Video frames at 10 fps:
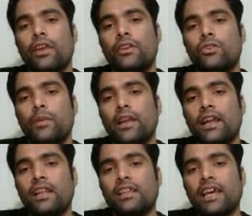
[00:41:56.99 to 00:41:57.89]
It should be
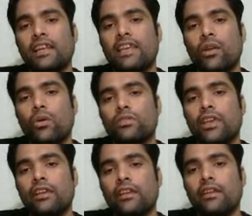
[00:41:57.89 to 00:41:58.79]
none other than
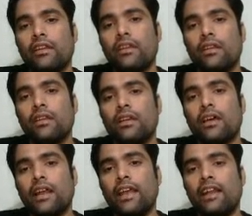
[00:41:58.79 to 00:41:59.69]
kerosene, right